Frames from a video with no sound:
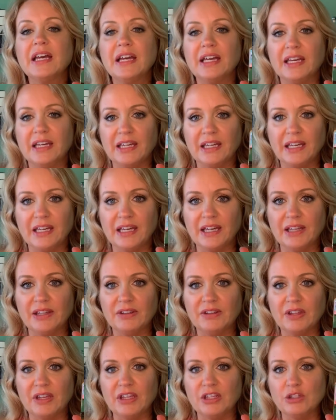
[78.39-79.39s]
And
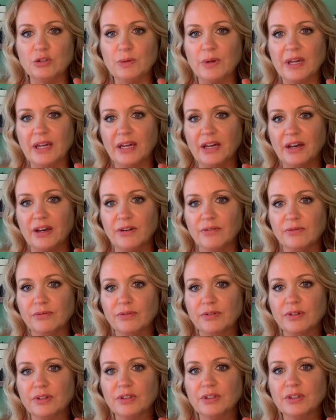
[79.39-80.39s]
then you have
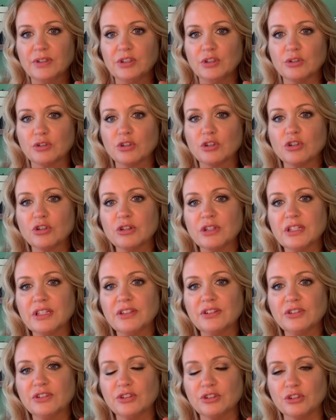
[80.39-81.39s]
your
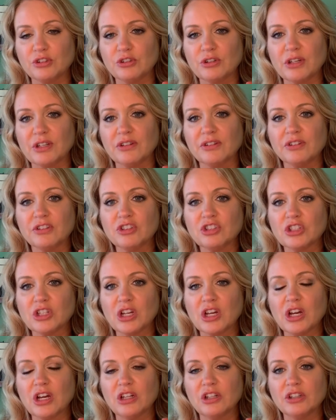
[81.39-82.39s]
crease or your transition
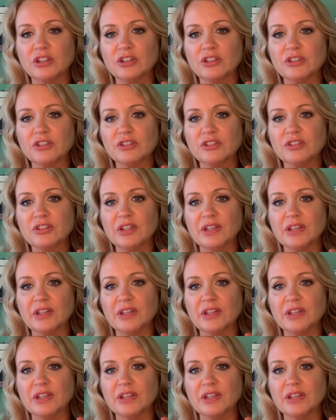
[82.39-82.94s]
colors,